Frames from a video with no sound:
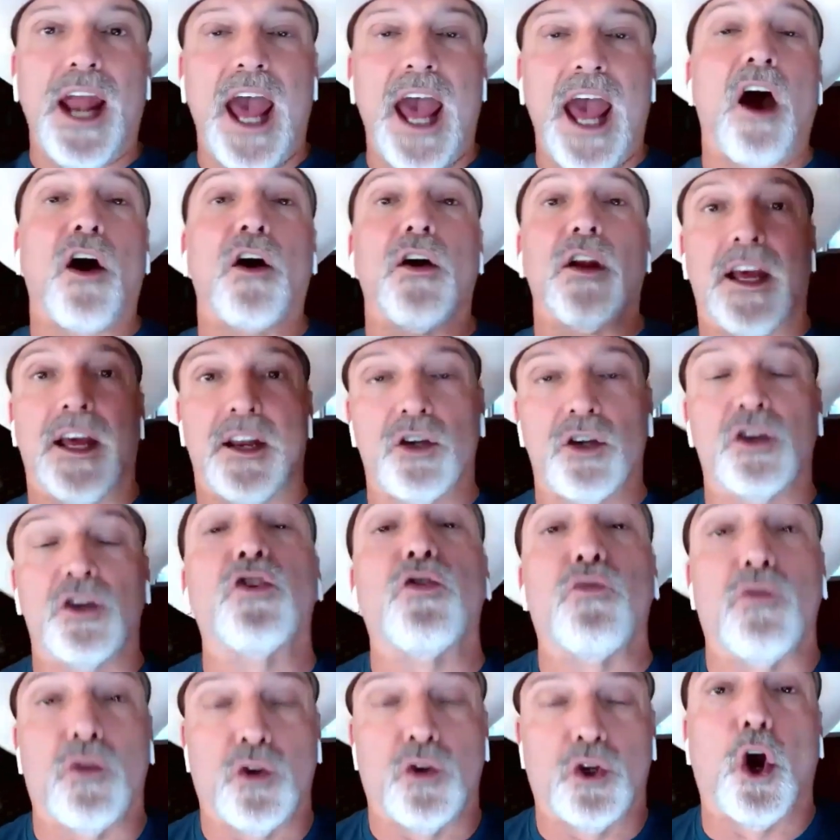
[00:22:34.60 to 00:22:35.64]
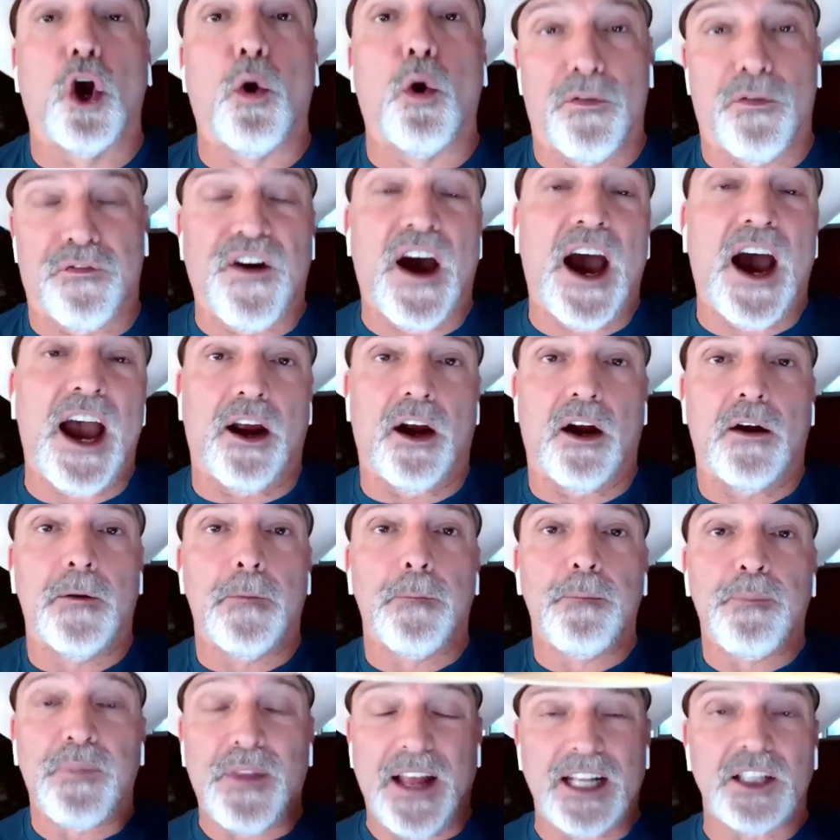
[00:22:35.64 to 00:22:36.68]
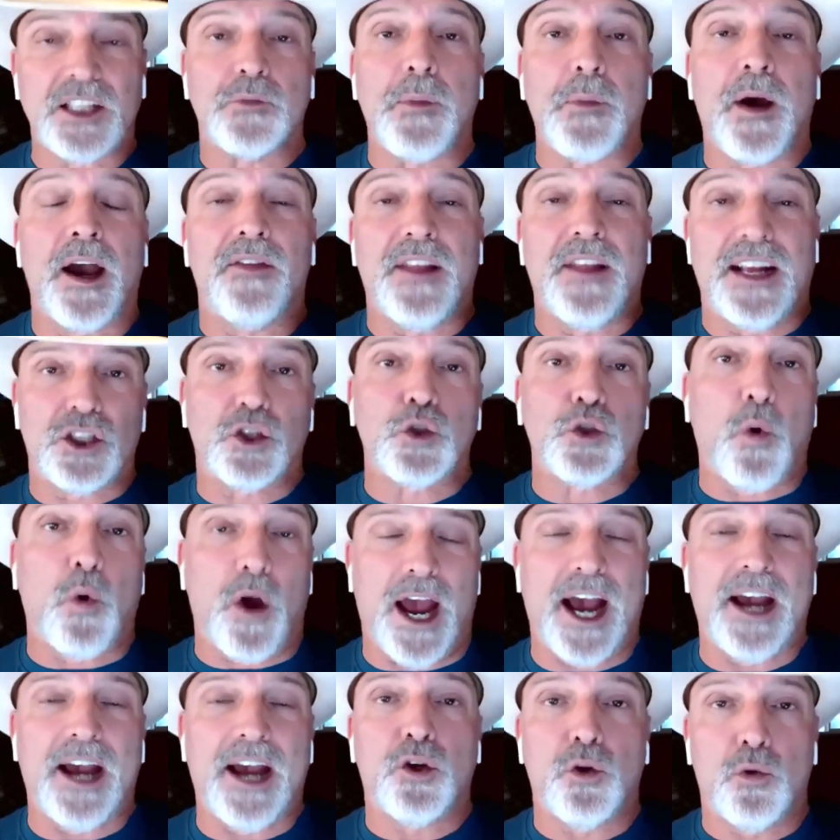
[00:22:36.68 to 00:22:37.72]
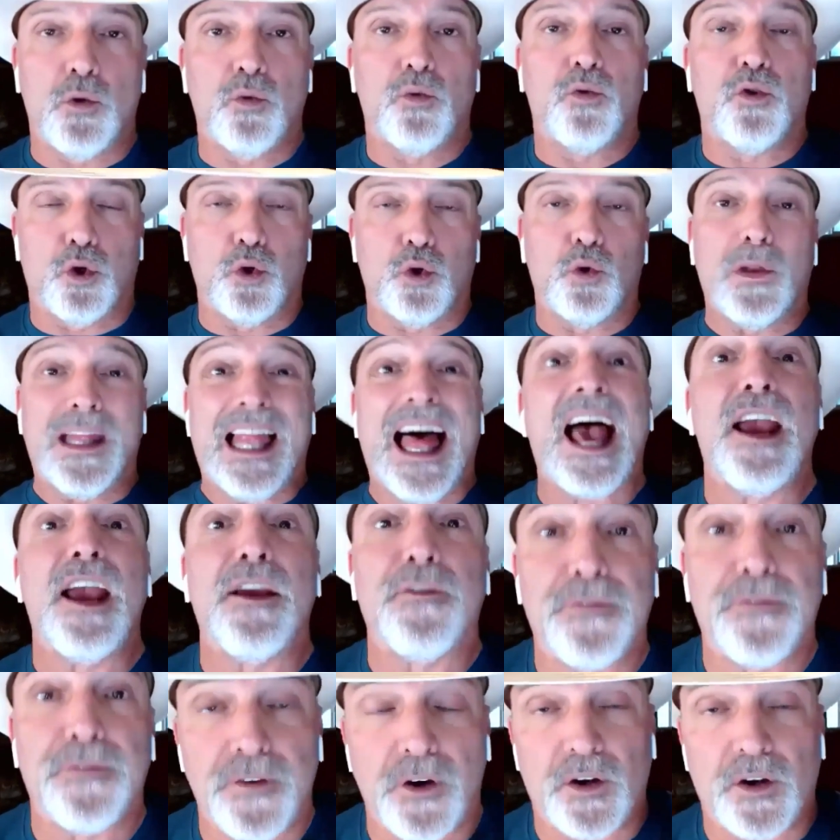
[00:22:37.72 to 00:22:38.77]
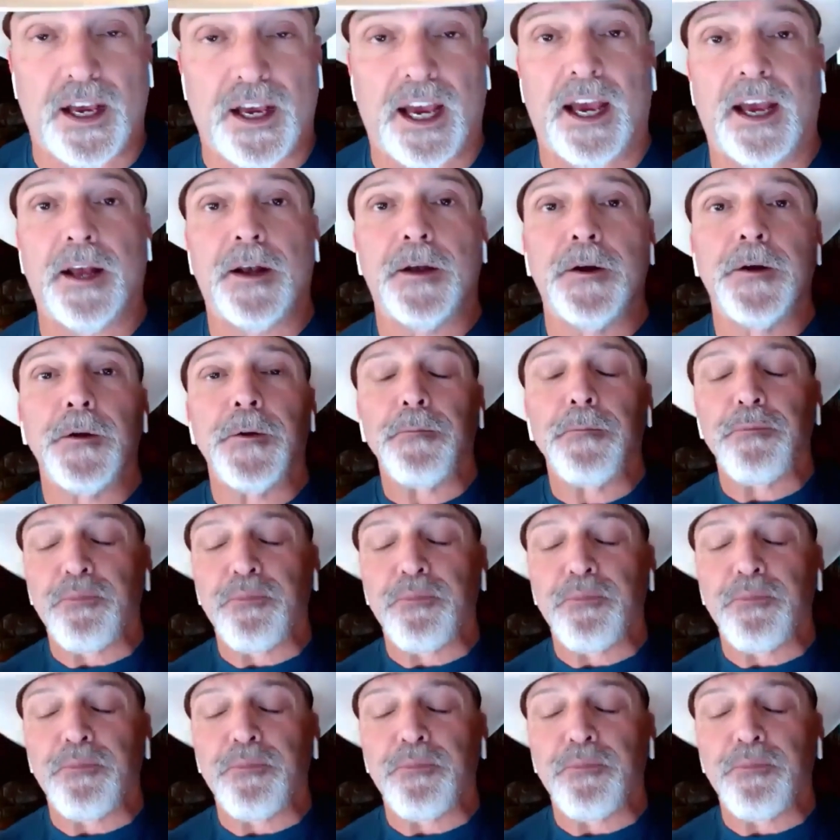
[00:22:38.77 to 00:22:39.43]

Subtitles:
it out and go with fire. That's the way I do life, okay?